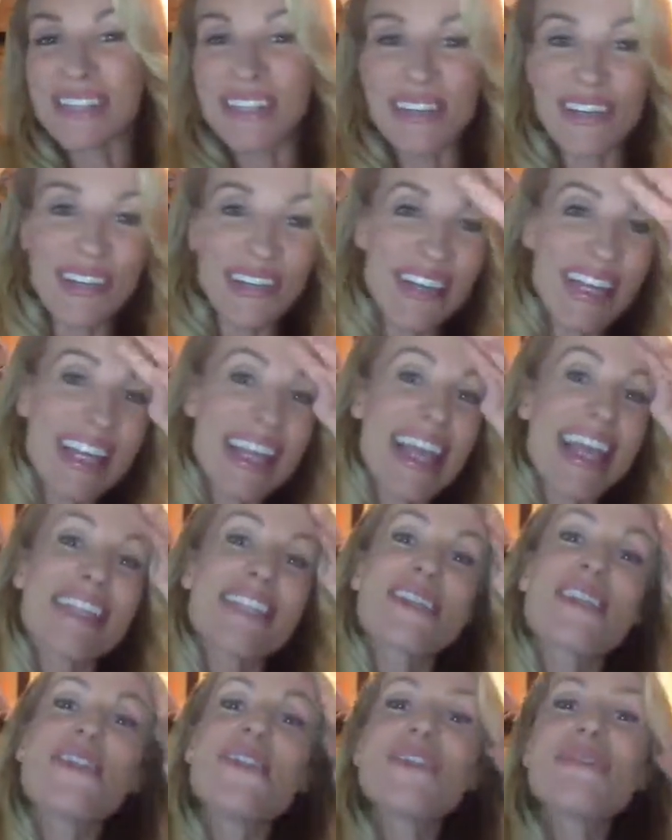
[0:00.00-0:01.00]
So
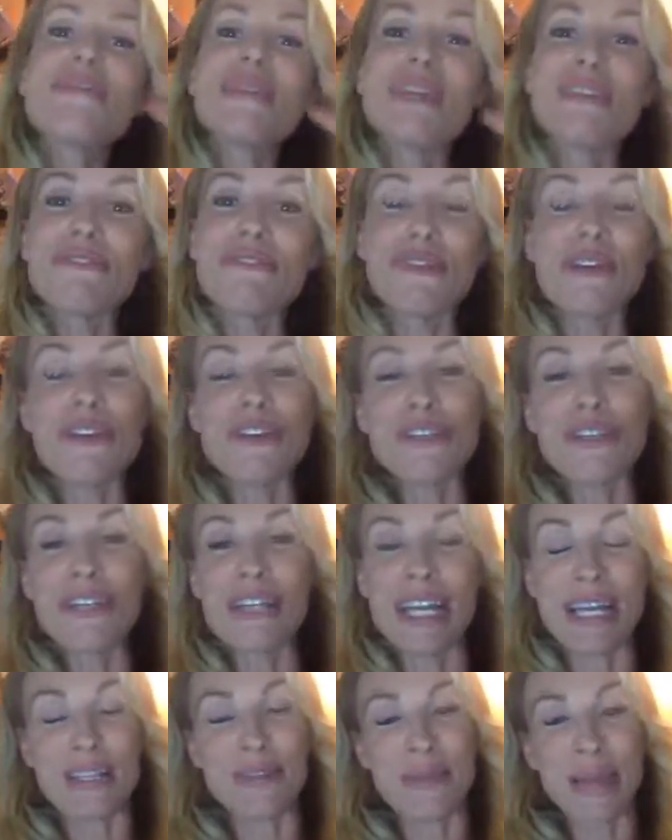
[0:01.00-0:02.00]
that's going to be in a photo
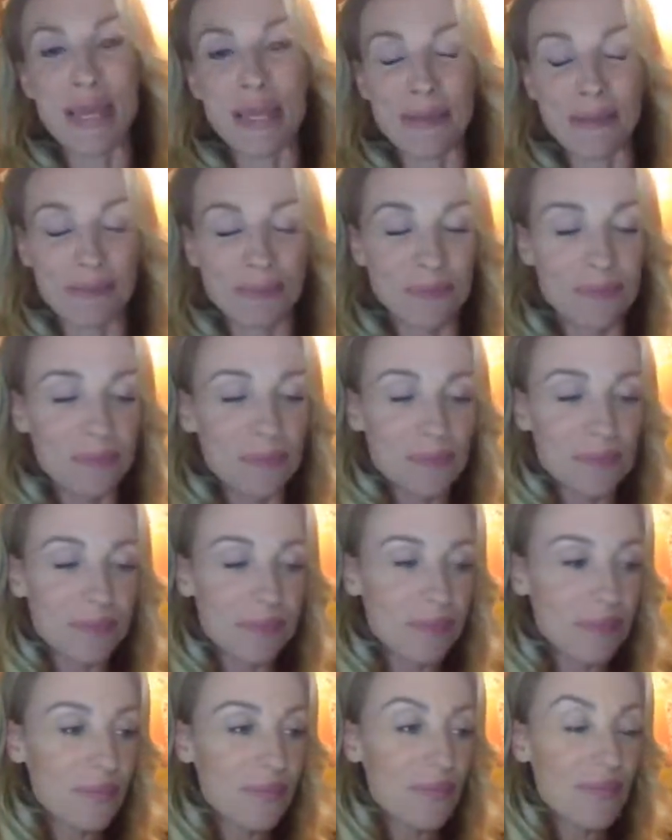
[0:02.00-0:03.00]
shoot next week.
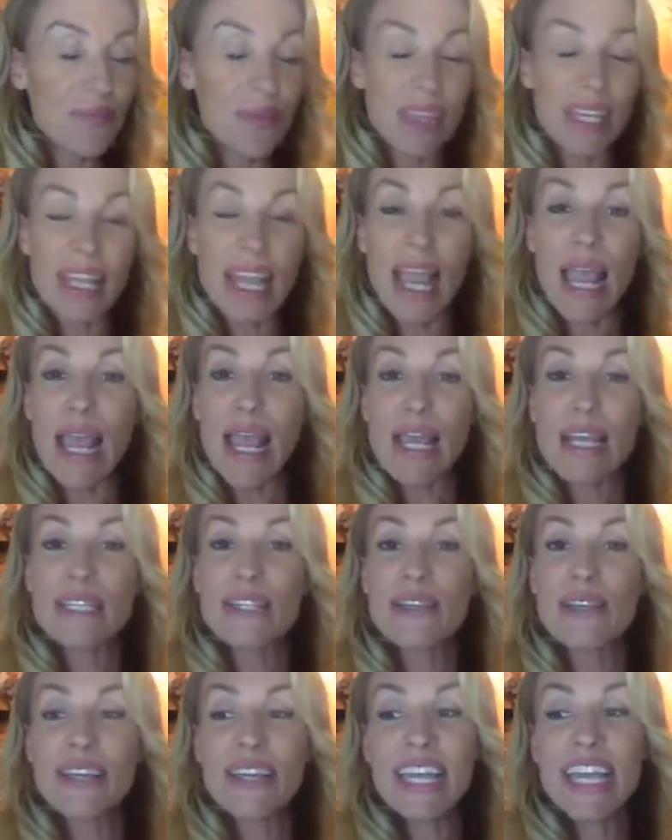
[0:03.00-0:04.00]

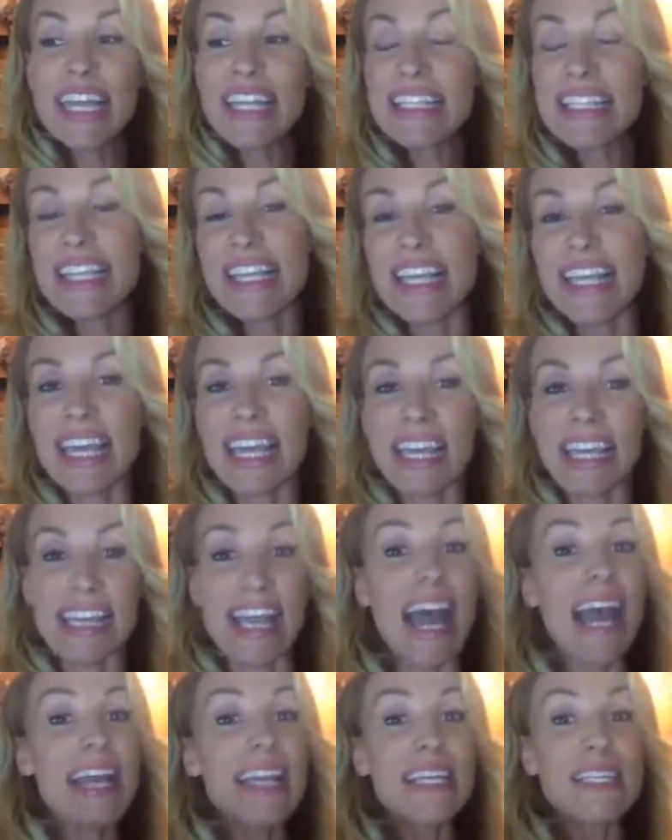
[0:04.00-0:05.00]
So here's the thing,
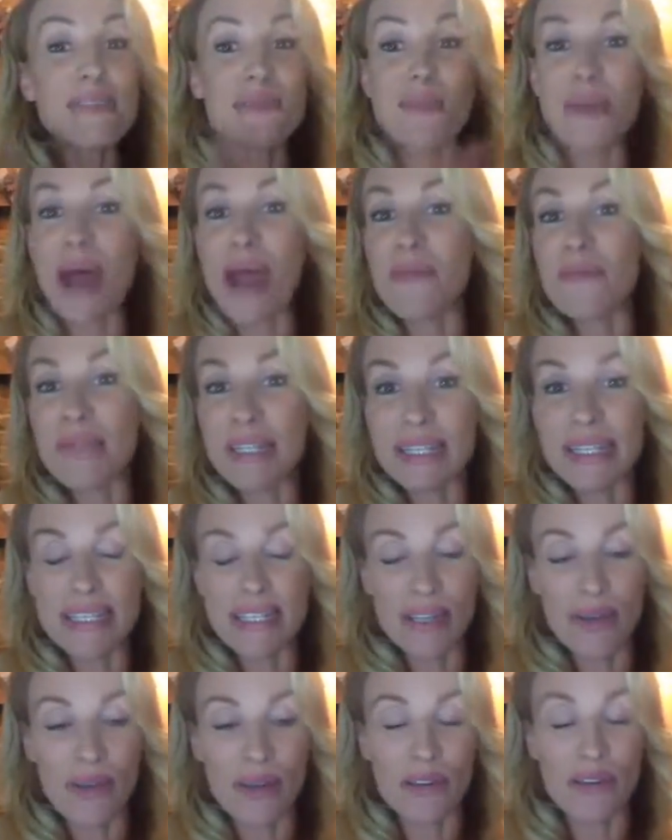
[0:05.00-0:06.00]
that is my
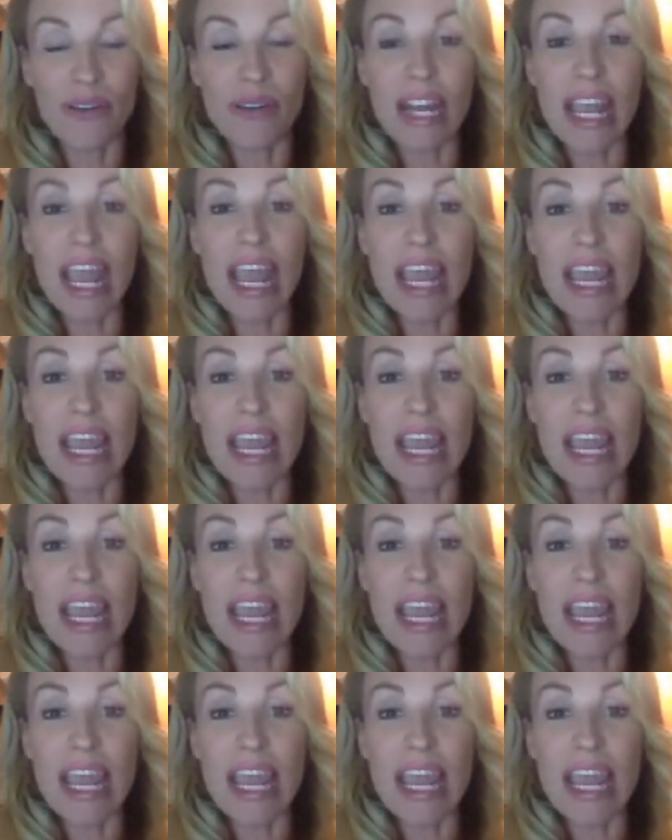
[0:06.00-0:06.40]
business going on.